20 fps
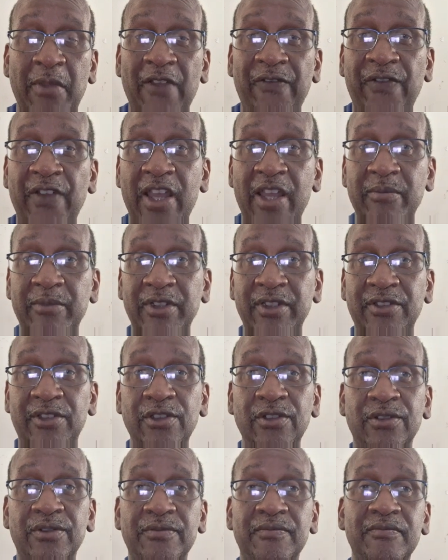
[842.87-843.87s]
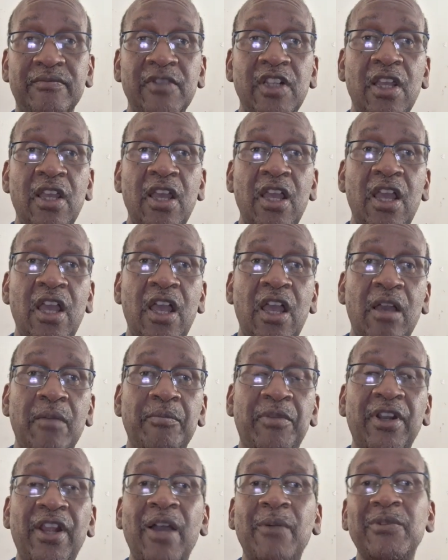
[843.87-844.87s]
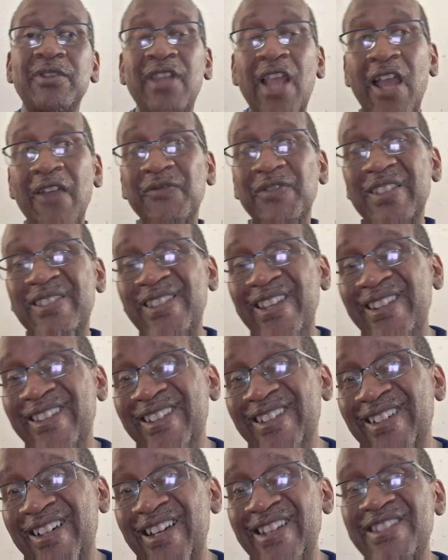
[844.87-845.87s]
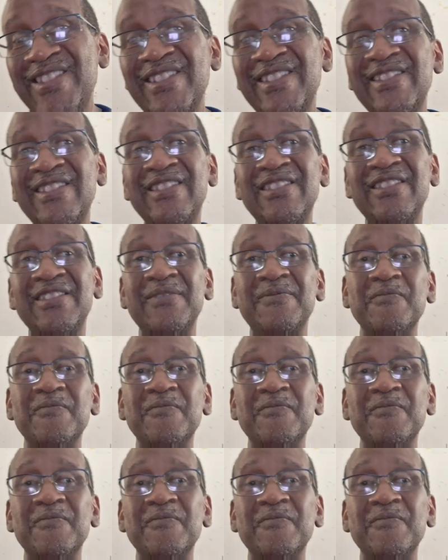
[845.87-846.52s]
my family too. But I would have to say the Legend.